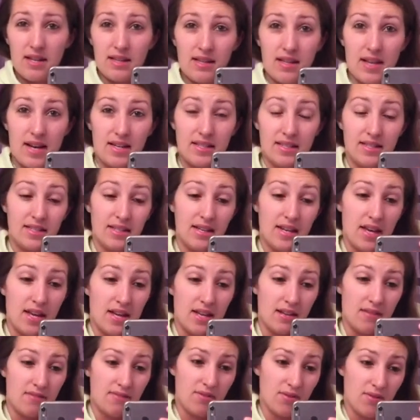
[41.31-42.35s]
last
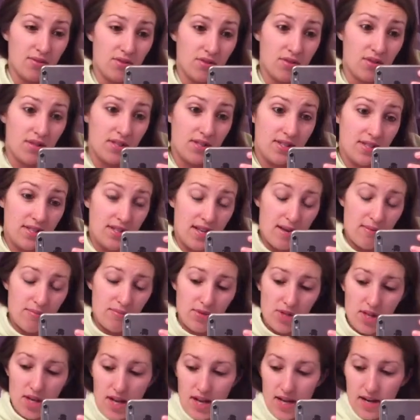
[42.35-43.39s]
night, if you saw on
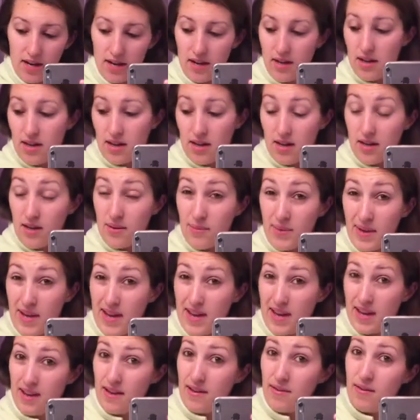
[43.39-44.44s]
Snapchat, we
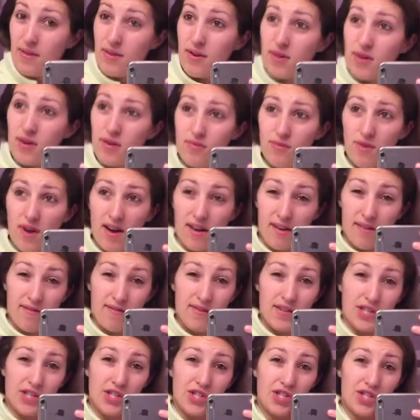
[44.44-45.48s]
had
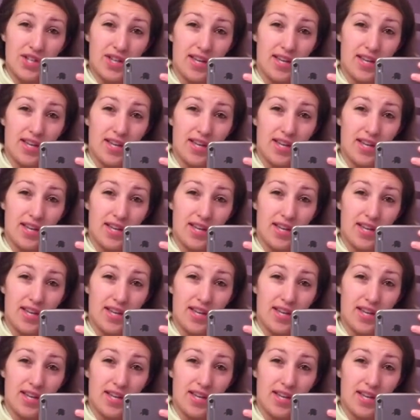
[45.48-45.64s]
rockfish